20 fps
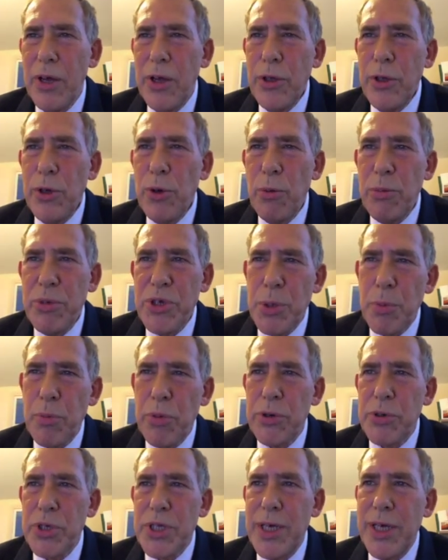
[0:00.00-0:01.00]
You won't be
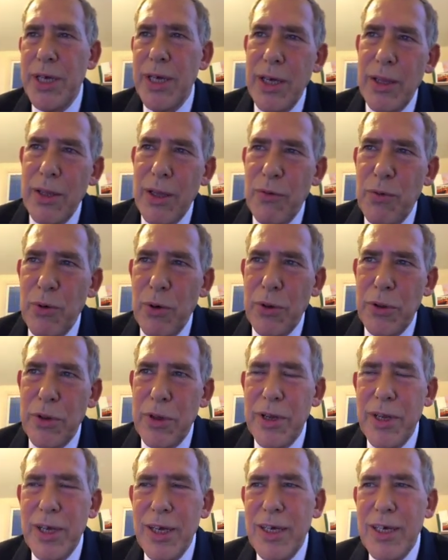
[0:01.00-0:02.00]
surprised to hear, therefore,
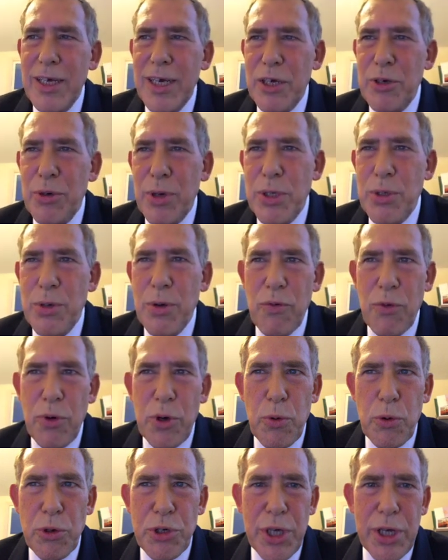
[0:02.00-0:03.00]
that I try to
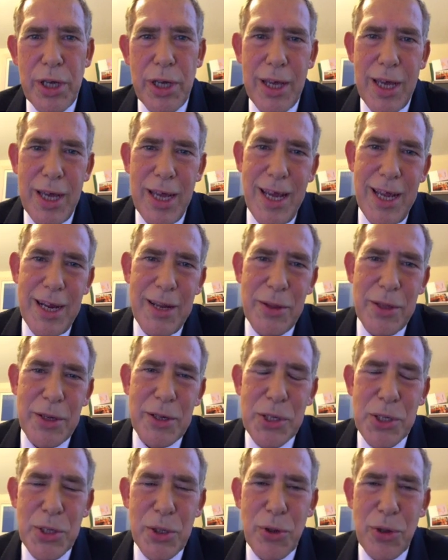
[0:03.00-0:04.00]
avoid watching anything
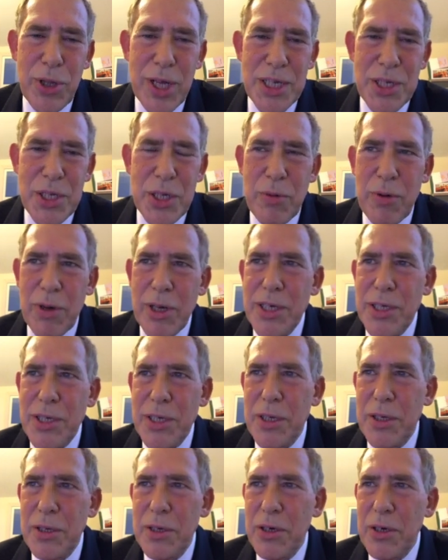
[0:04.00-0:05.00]
at all
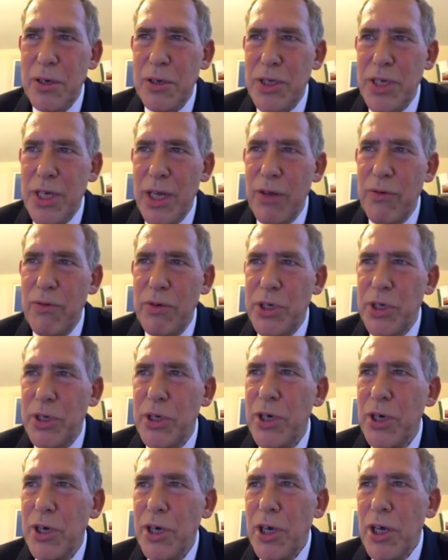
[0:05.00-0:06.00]
cancer-related on television,
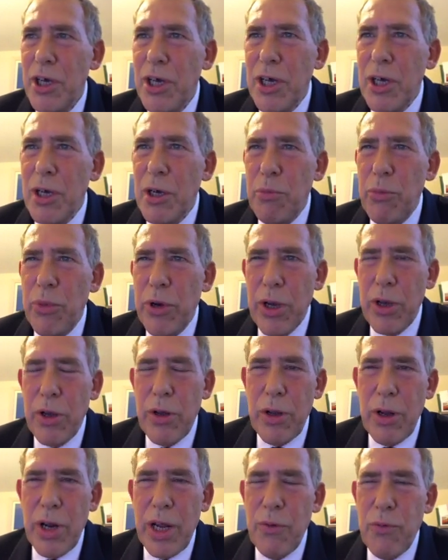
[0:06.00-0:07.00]
but I
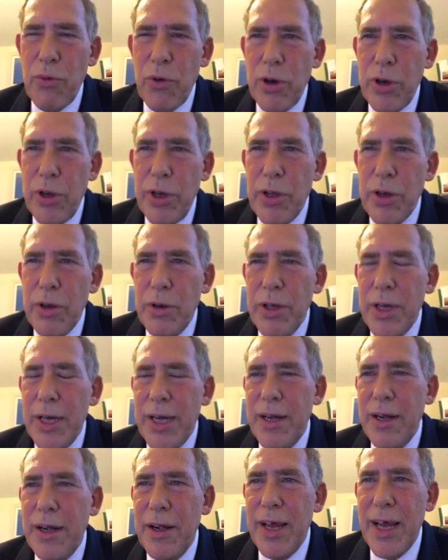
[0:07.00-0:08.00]
couldn't avoid
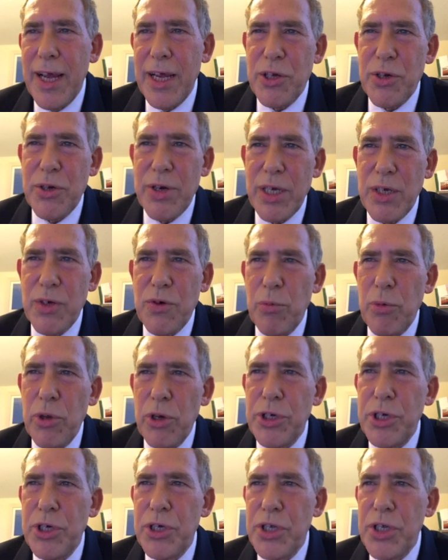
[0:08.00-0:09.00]
extracts from
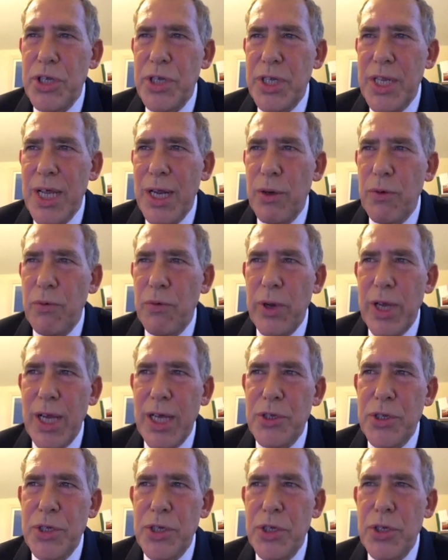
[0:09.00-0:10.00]
Alicia's Stand Up for
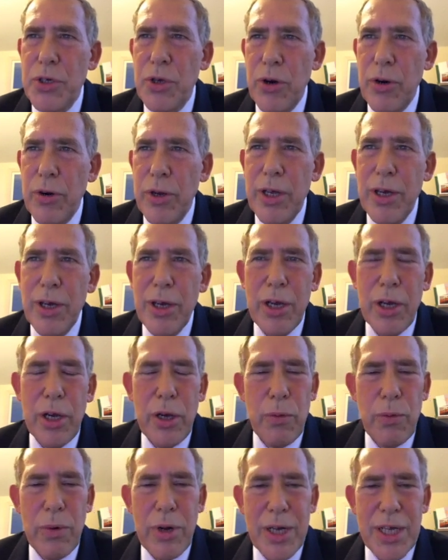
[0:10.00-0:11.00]
Cancer story
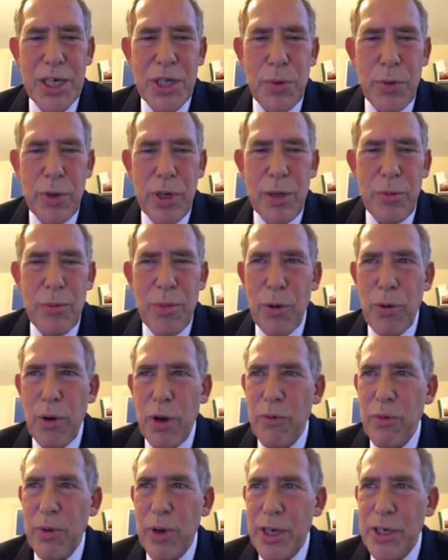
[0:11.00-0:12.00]
when last week my
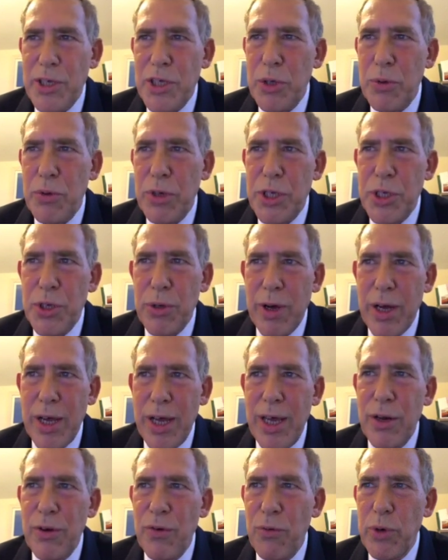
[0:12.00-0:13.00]
wife and I tuned into our
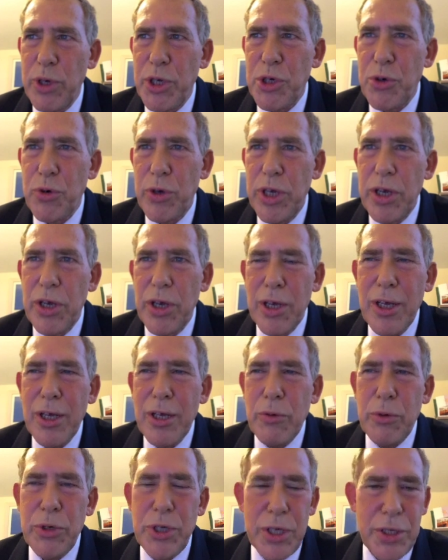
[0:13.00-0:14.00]
end-of-week treat,
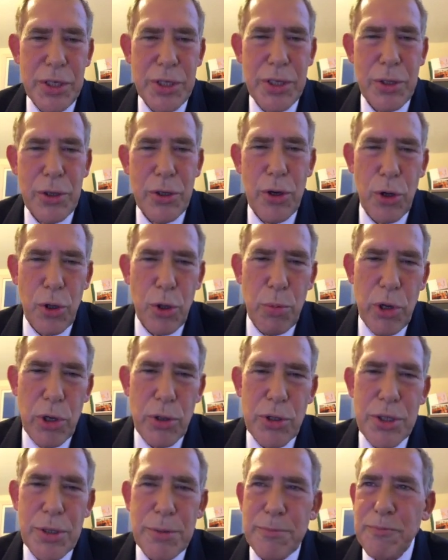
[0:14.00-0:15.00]
which is
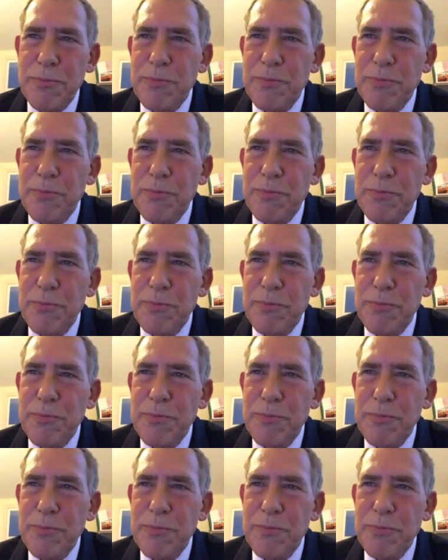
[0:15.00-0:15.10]
Gogglebox.